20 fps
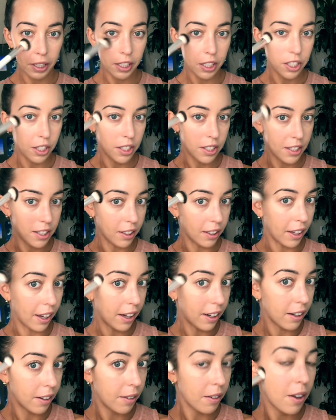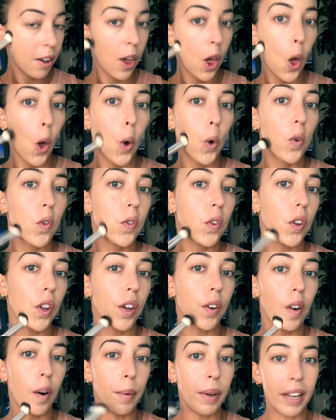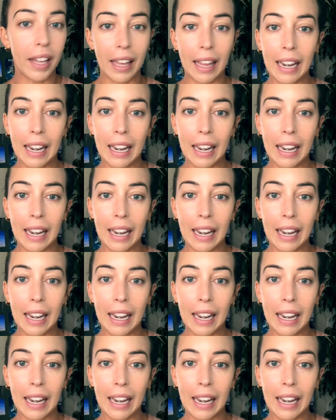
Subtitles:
just to like fully rub it in.